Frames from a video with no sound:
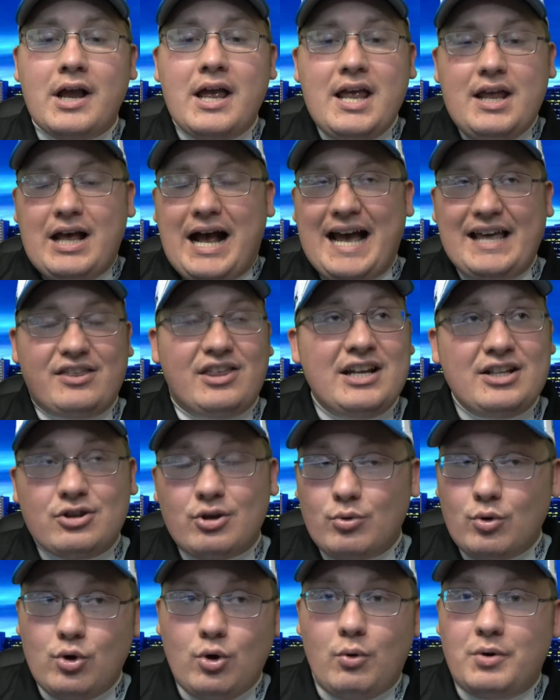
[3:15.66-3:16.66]
I think the
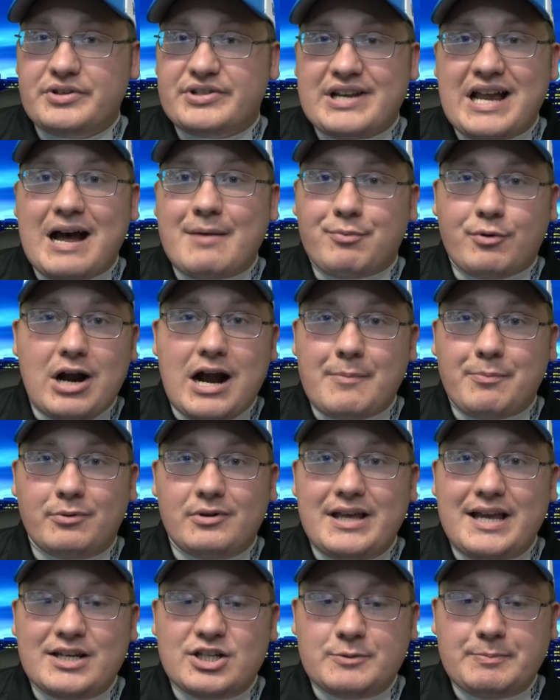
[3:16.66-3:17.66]
rule was not
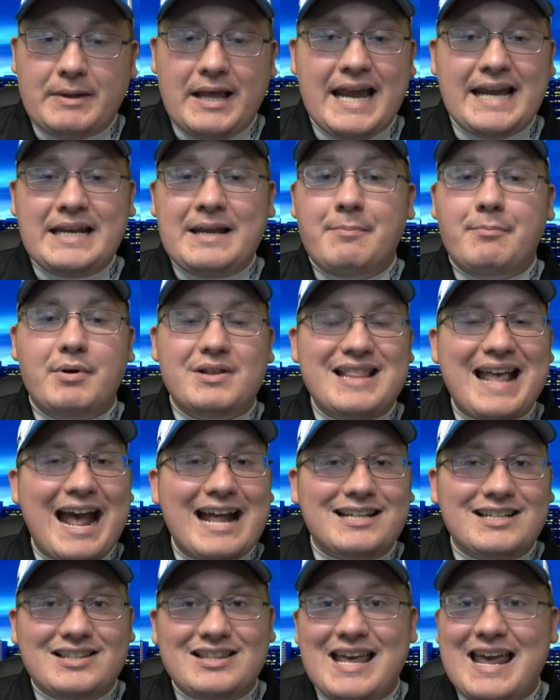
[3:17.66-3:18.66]
properly explained, but
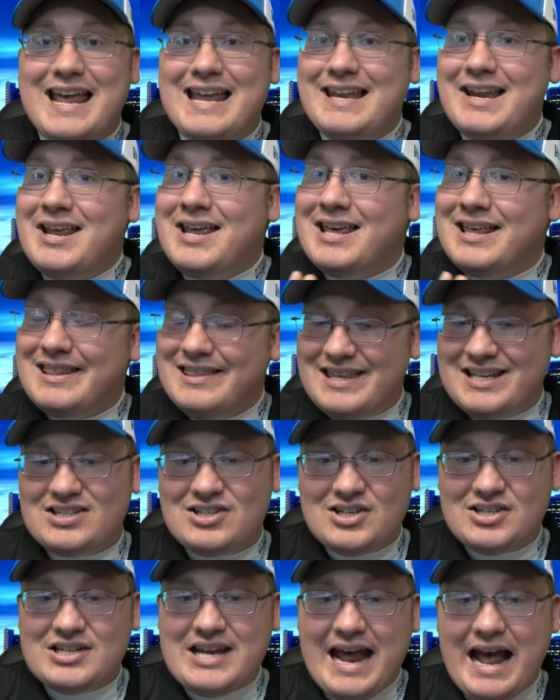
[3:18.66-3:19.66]
that's then, this
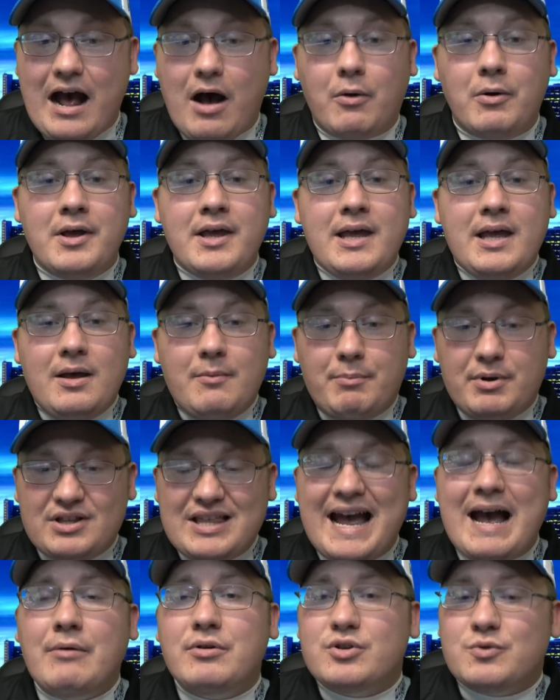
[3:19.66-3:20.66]
is now. But
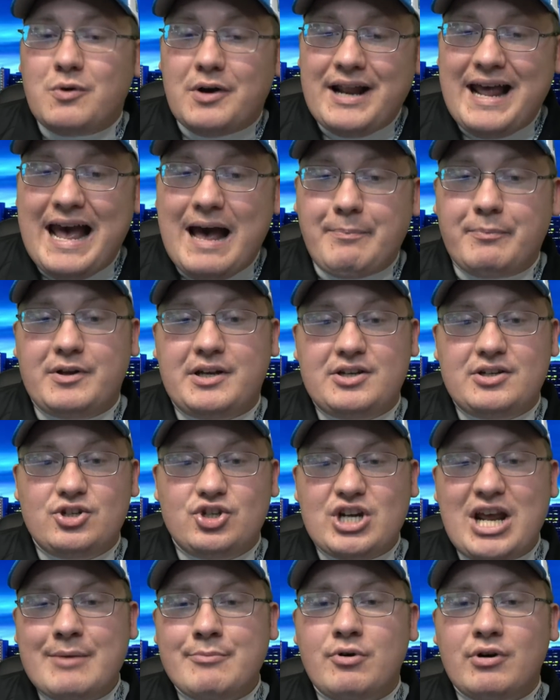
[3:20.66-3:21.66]
that was what happened.
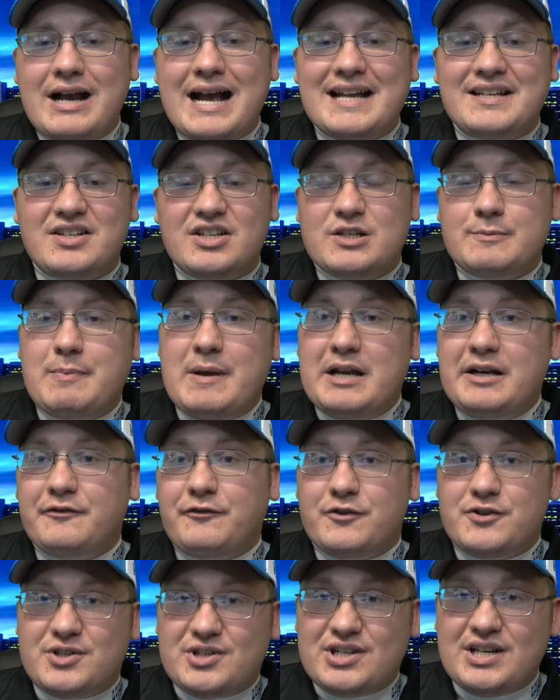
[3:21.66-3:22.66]
J-Mo got suspended
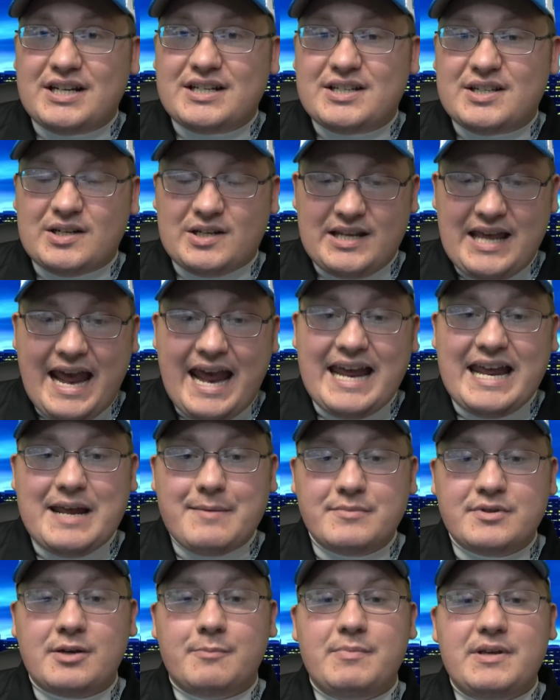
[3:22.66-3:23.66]
for 6
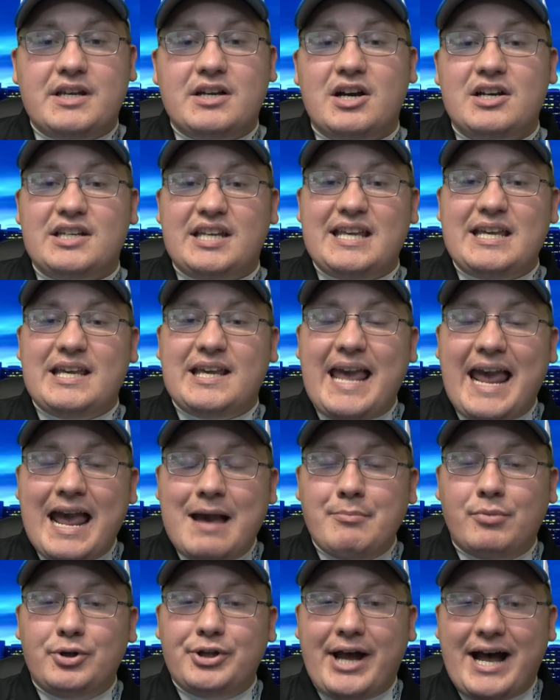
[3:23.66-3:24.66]
games because he
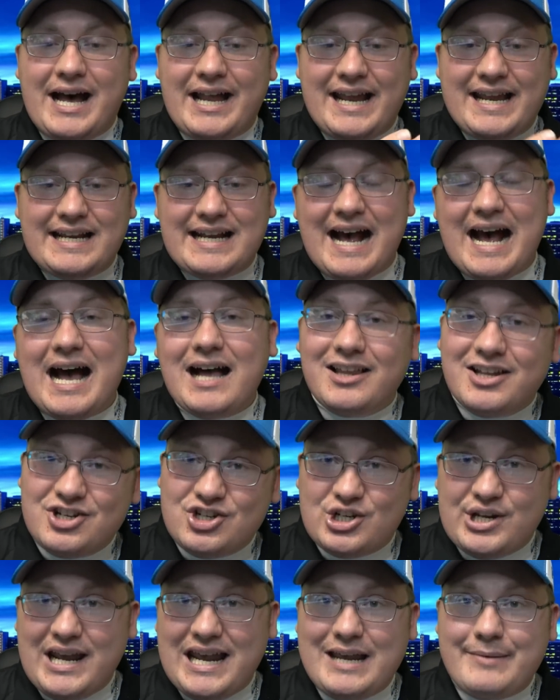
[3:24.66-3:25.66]
gambled on a college
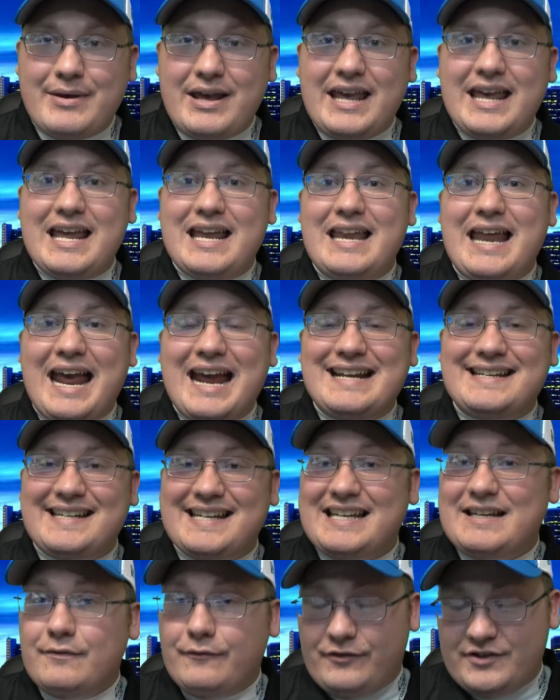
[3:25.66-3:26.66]
game in a
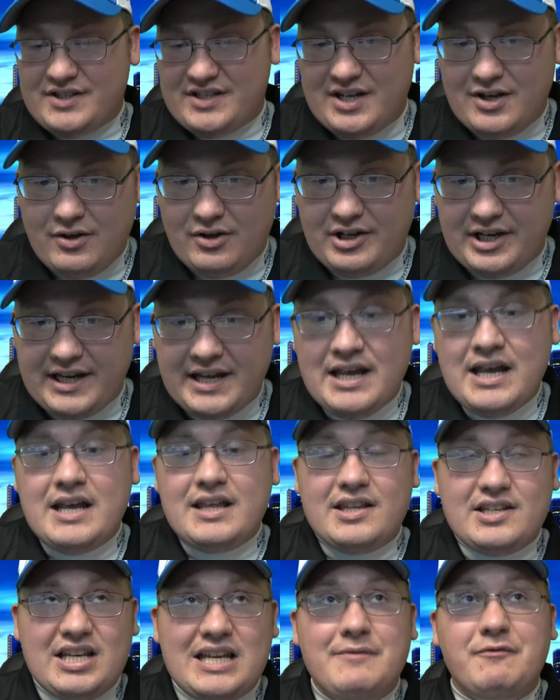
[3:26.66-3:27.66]
team facility.
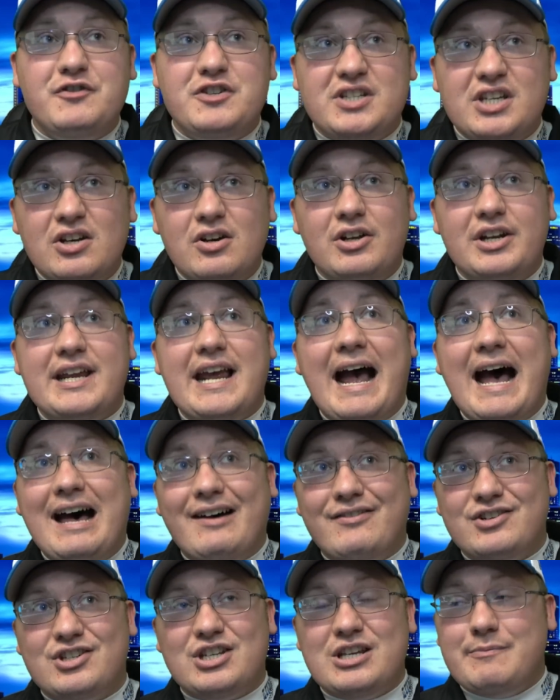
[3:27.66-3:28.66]
The team facility
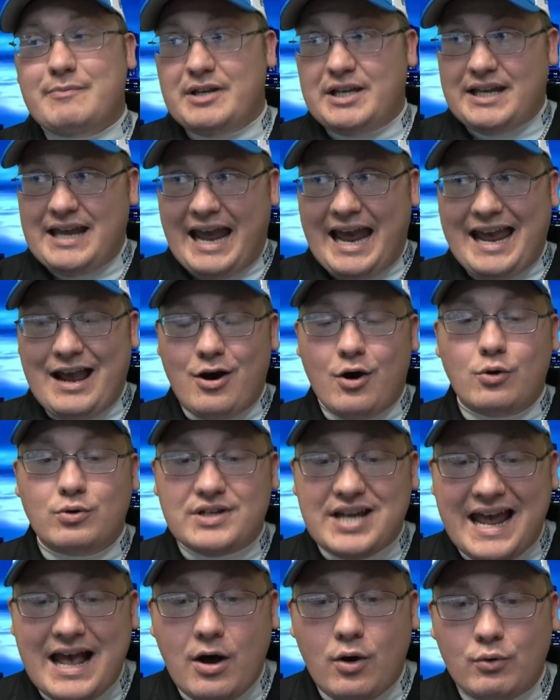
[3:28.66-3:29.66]
obviously being a
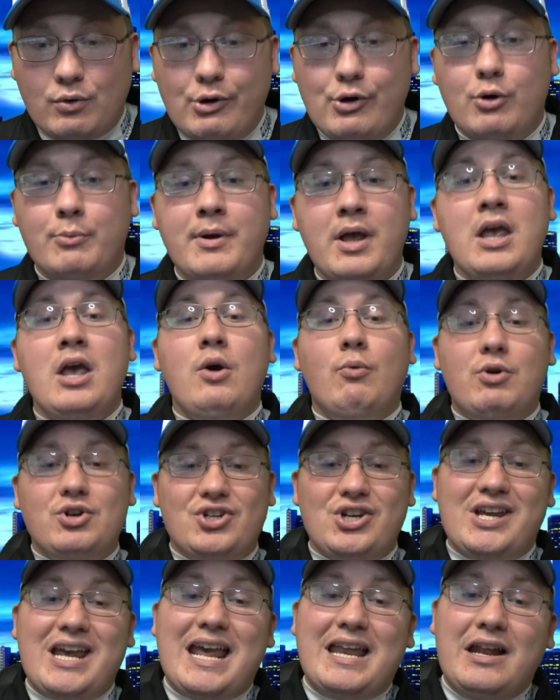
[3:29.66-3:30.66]
hotel room, which
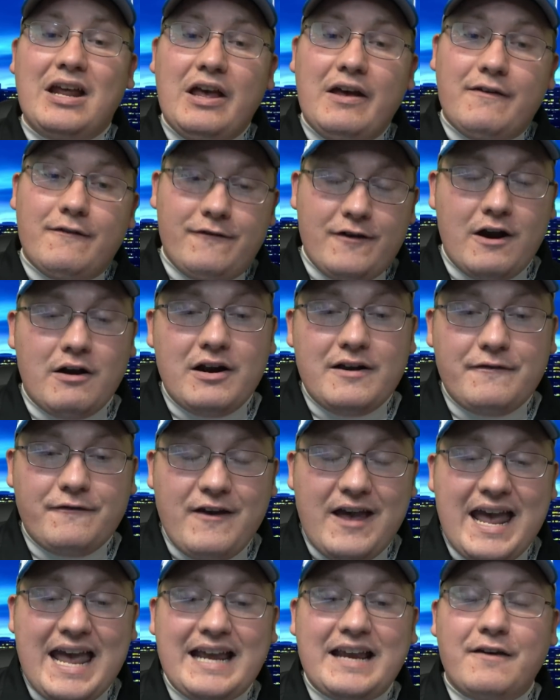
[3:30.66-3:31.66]
again, very
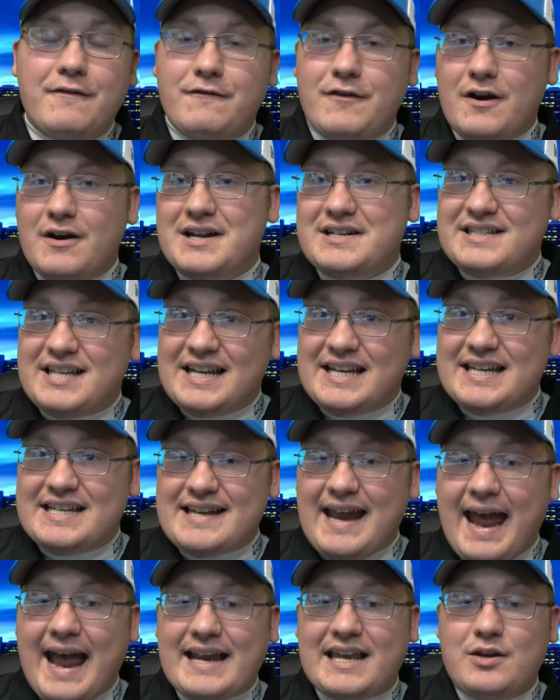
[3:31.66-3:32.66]
vague, very
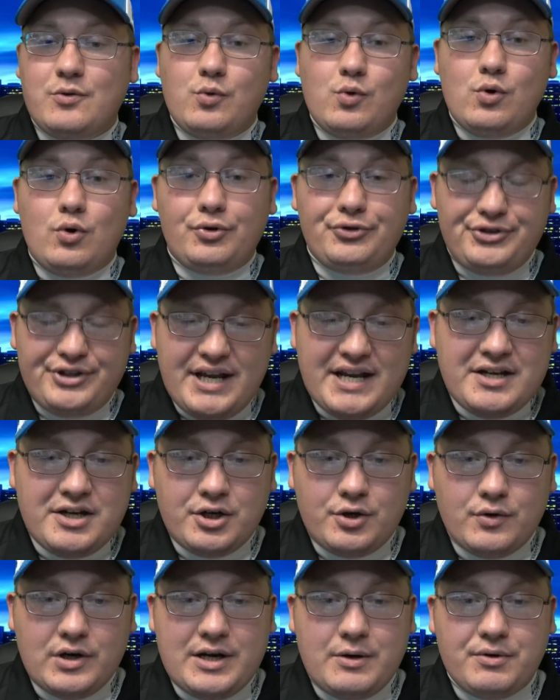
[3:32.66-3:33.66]
ticky-tacky rule. Didn't
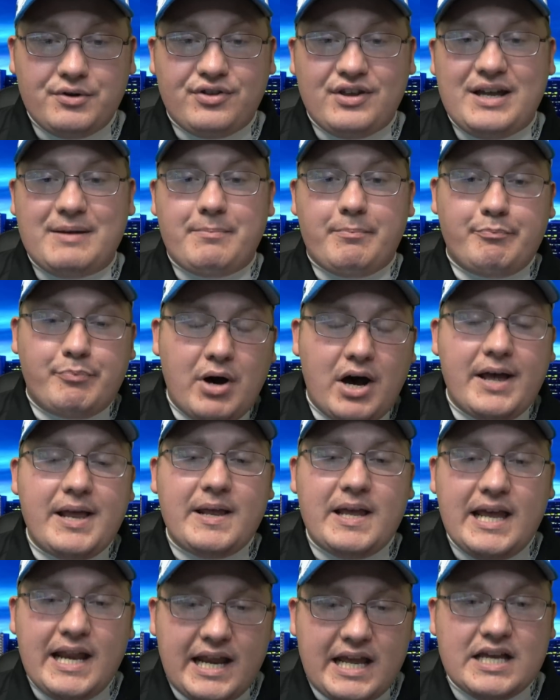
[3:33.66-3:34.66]
agree with it, but
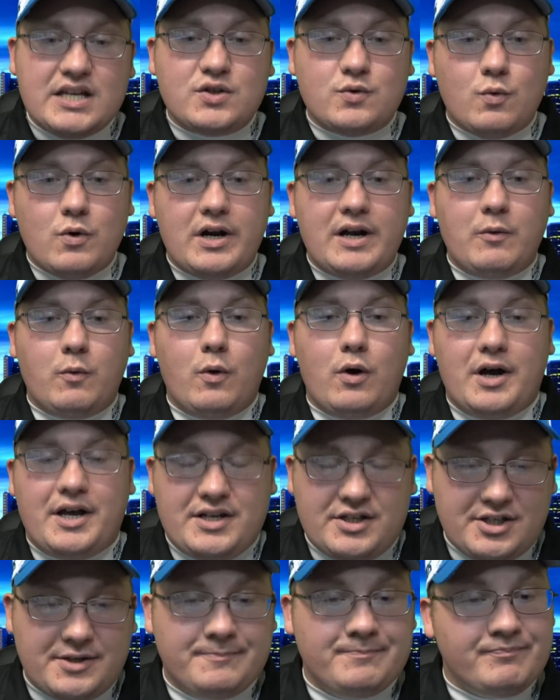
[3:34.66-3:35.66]
it is what it
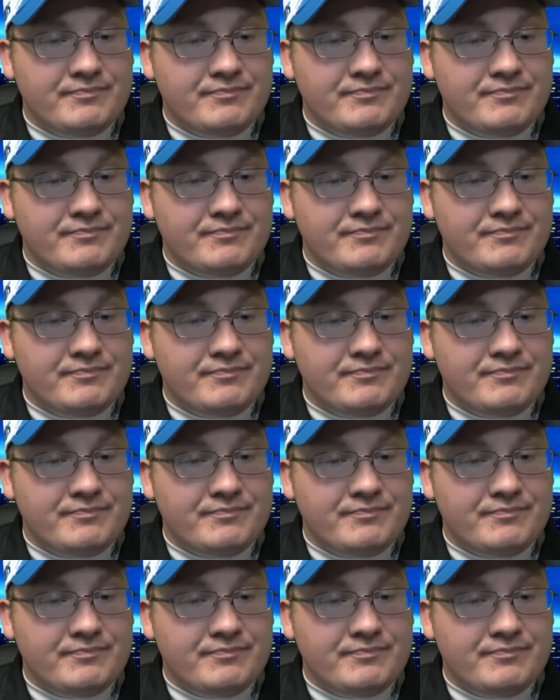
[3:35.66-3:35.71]
was.